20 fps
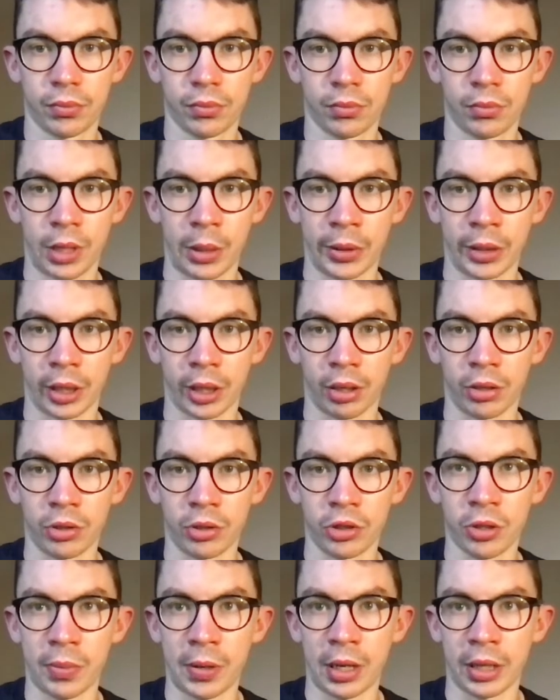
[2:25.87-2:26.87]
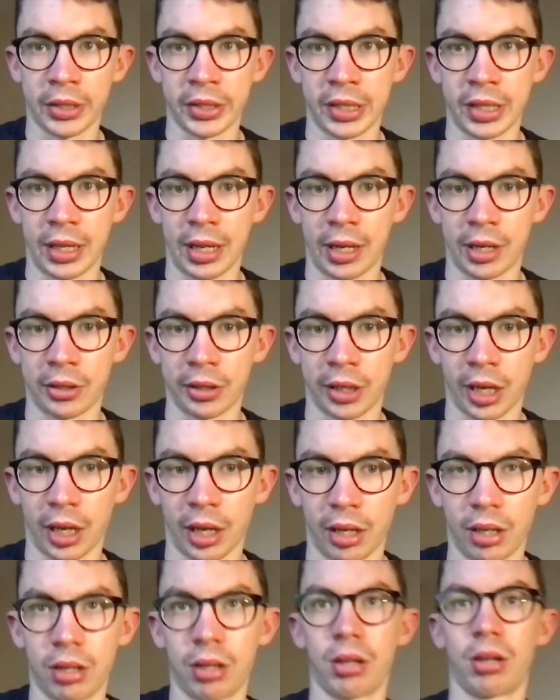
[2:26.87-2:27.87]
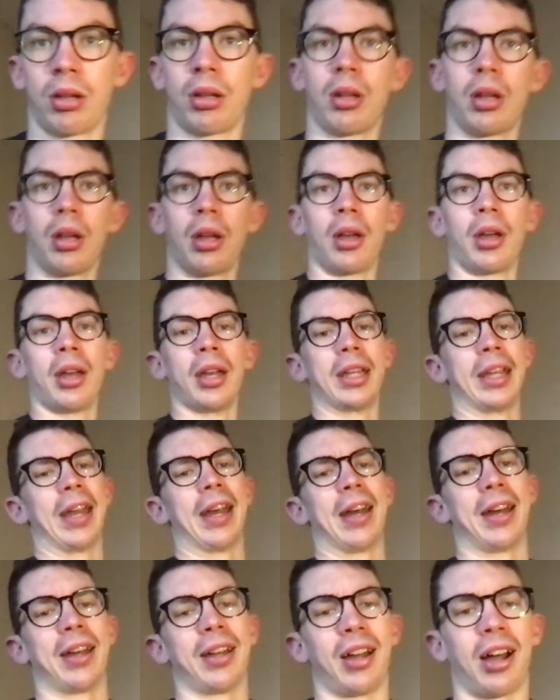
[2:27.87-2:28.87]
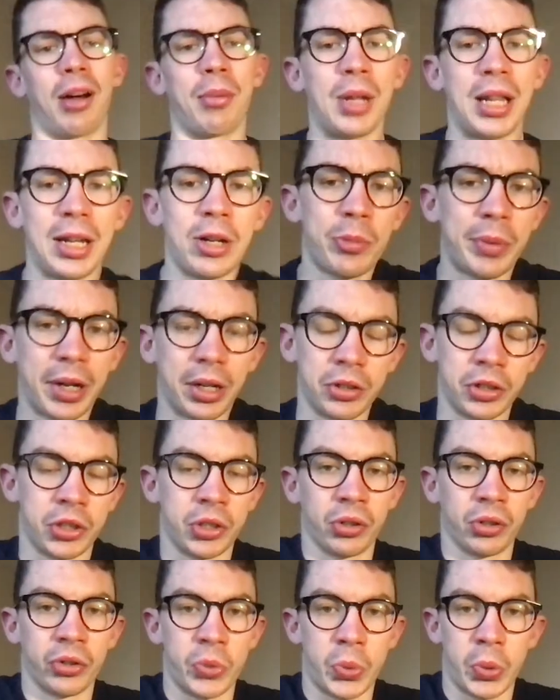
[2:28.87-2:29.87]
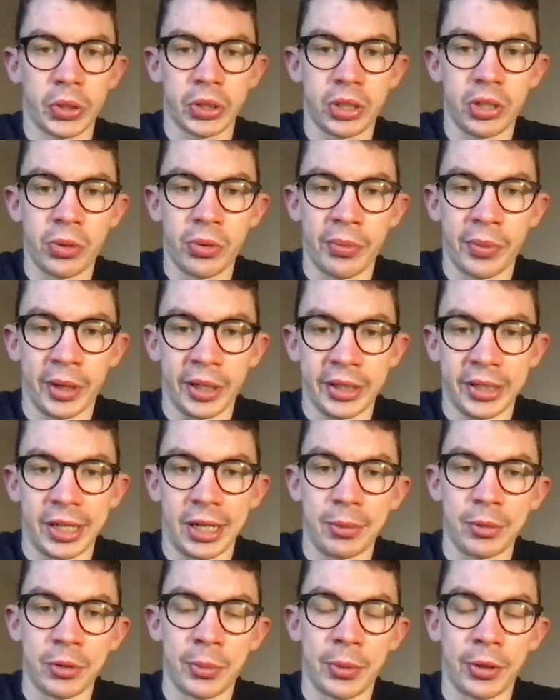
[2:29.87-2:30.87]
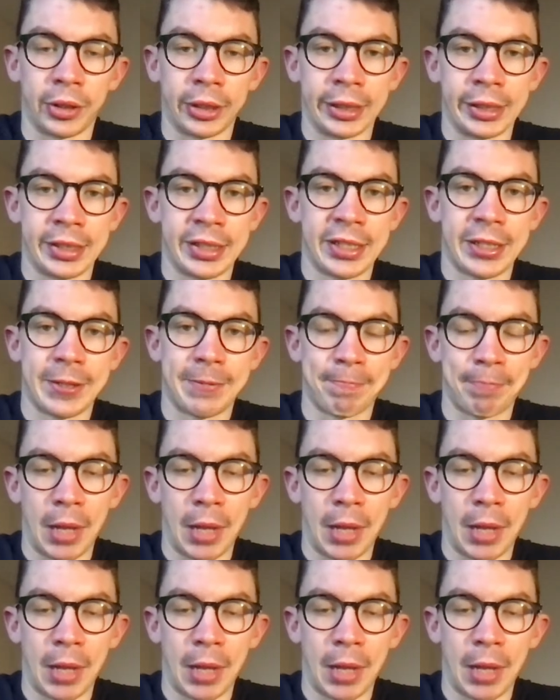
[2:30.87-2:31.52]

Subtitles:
There we go. Should be able to see that okay. Yeah, I'm a little bit unsure as what to do with my team, to be honest.